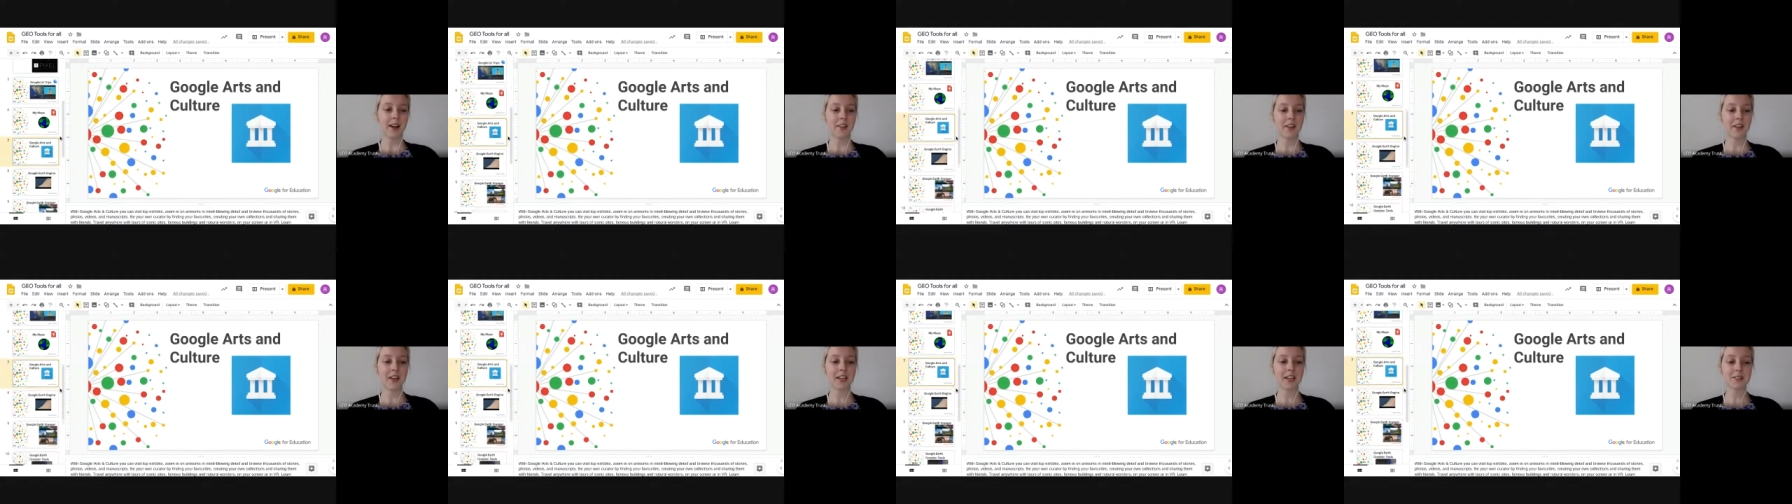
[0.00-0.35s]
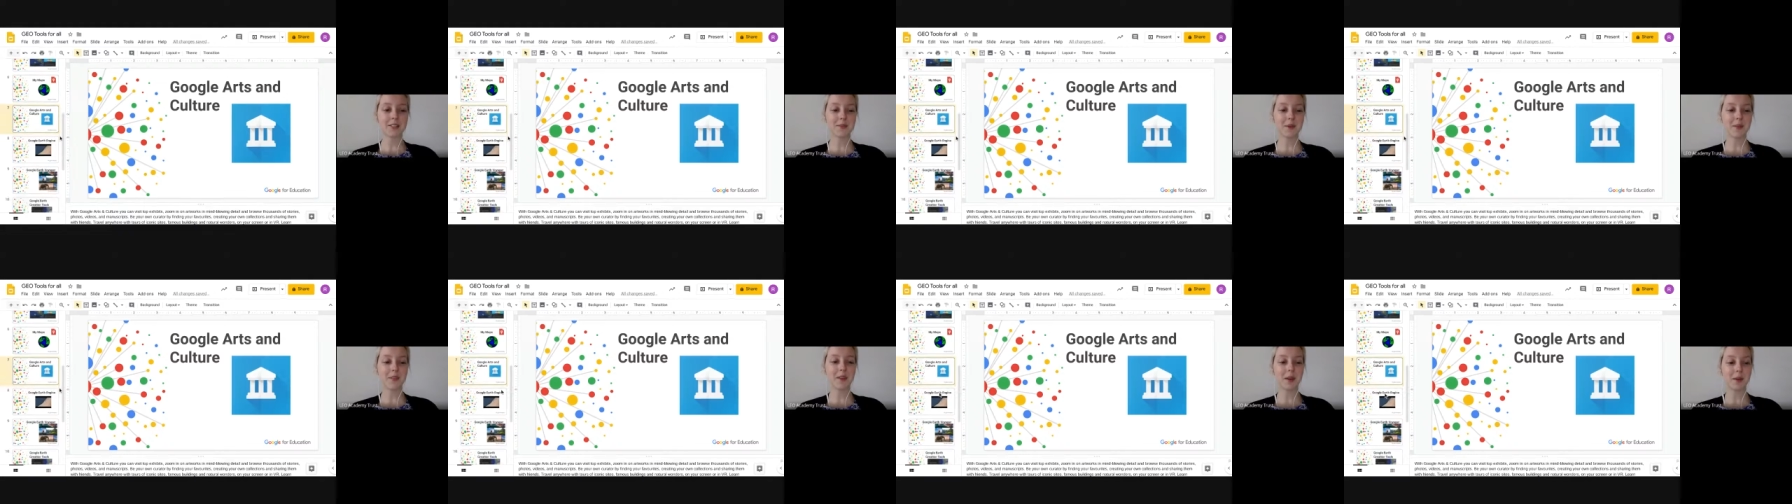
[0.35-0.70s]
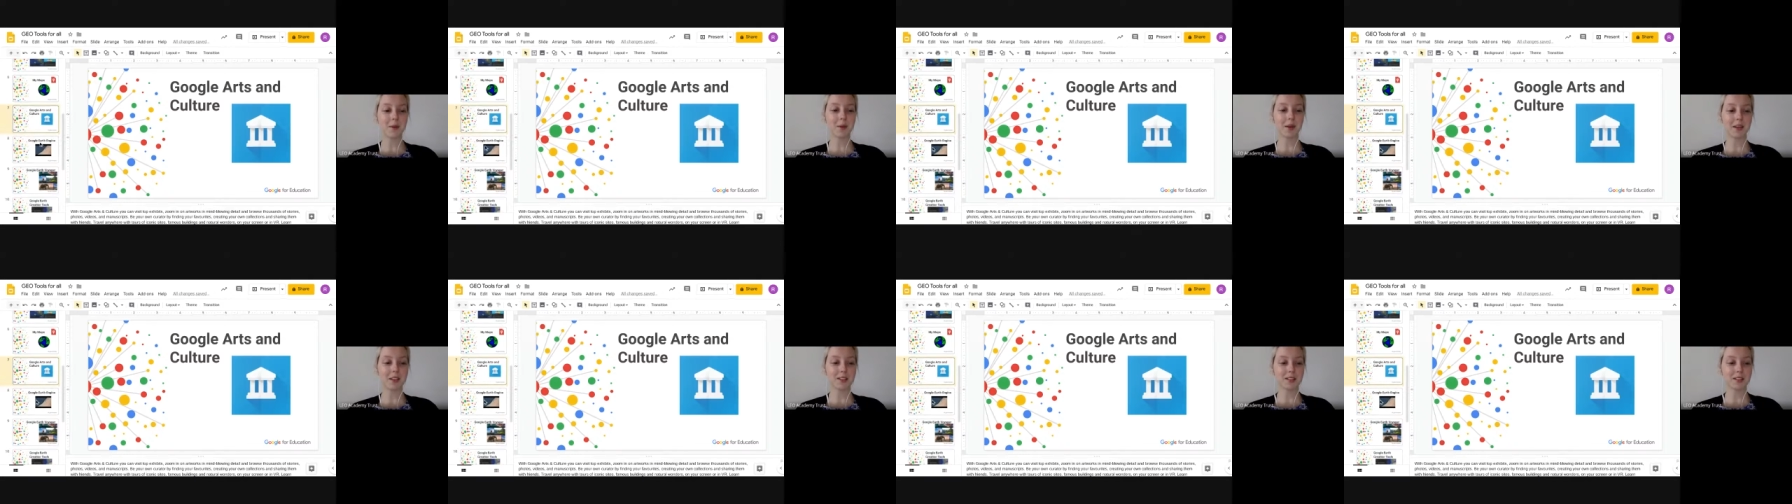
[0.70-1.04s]
the next one that I'm
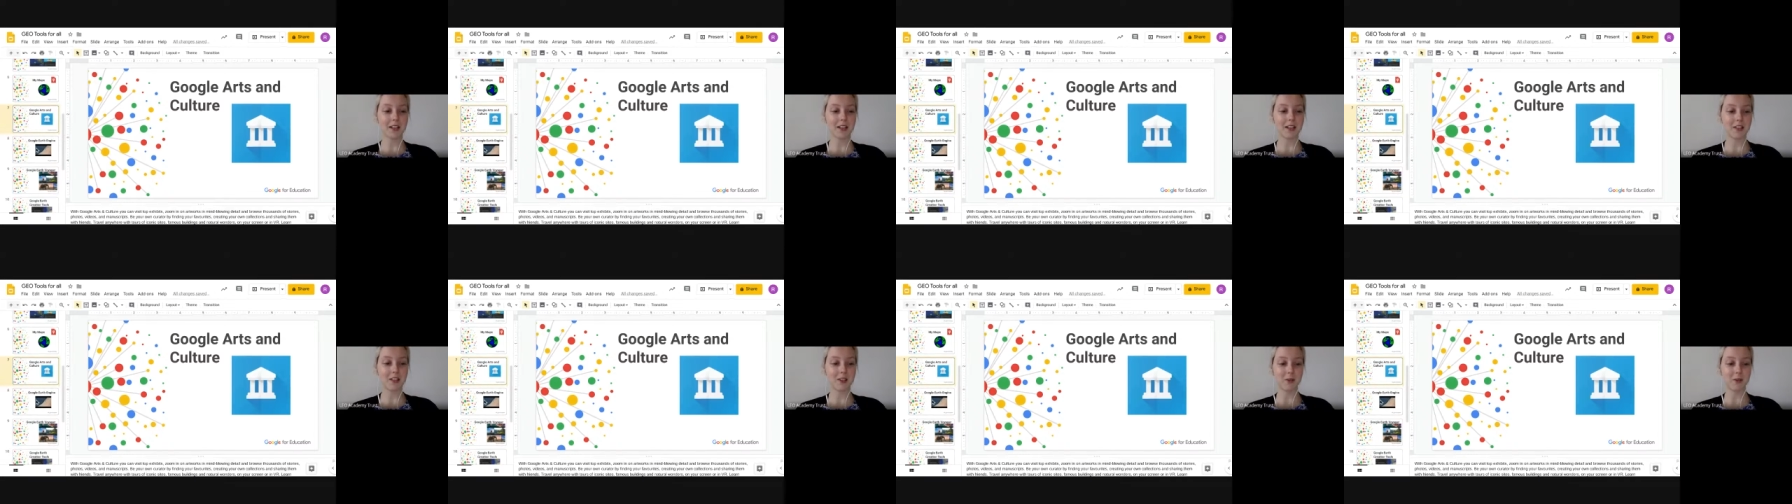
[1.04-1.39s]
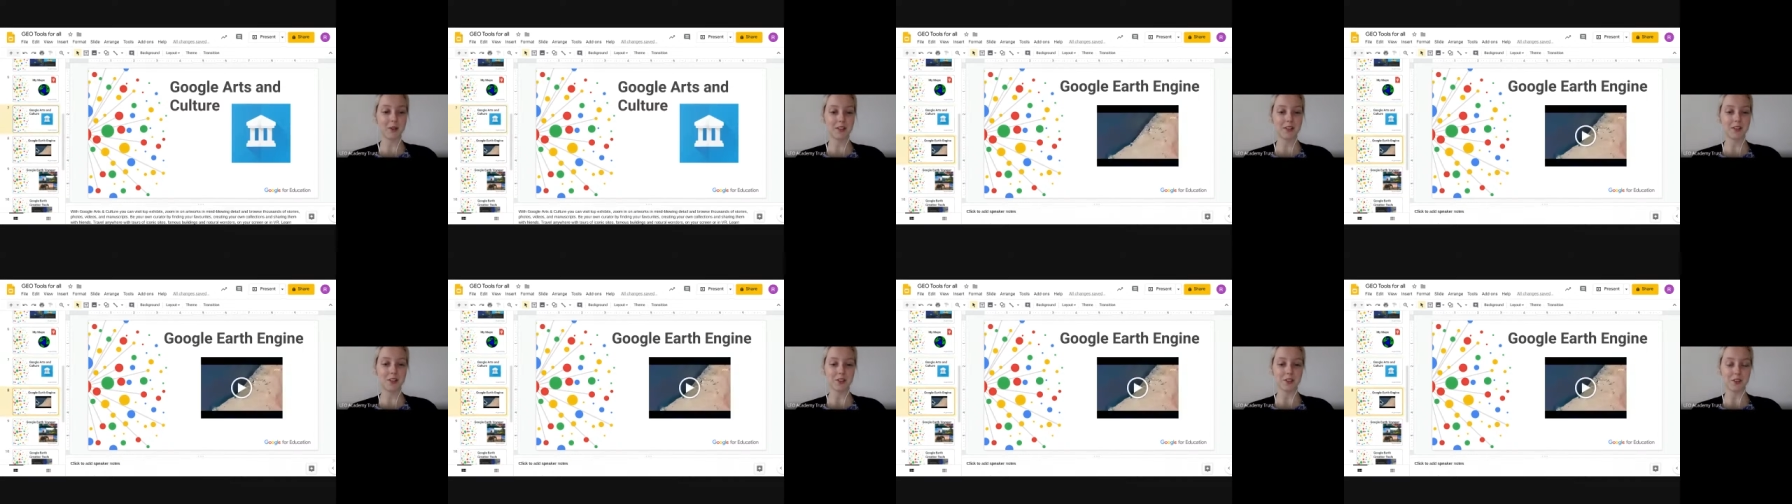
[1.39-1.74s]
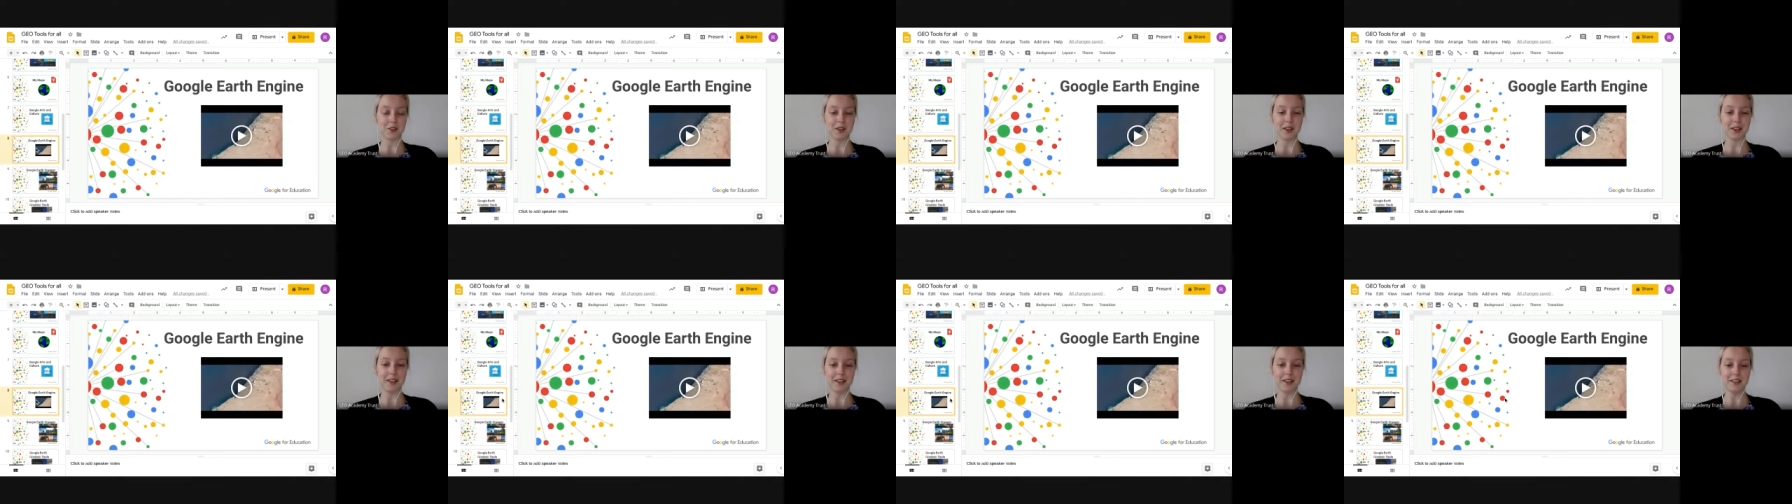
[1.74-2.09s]
going to take you
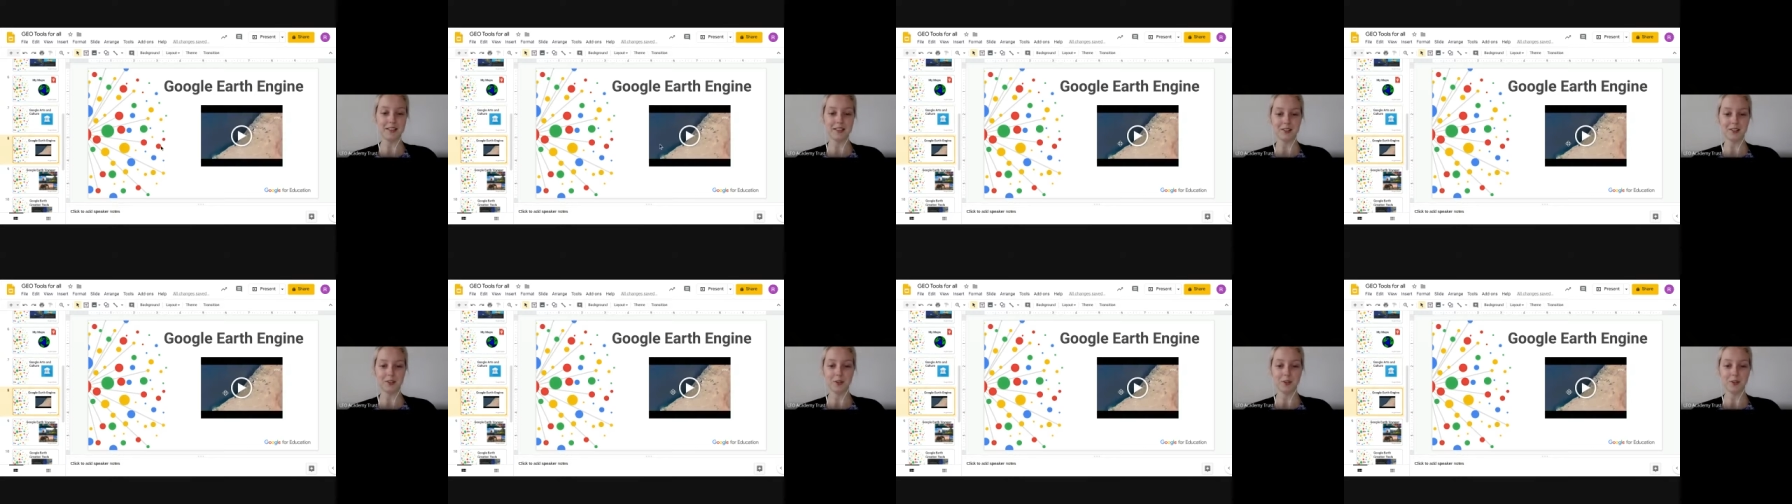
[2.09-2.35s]
into is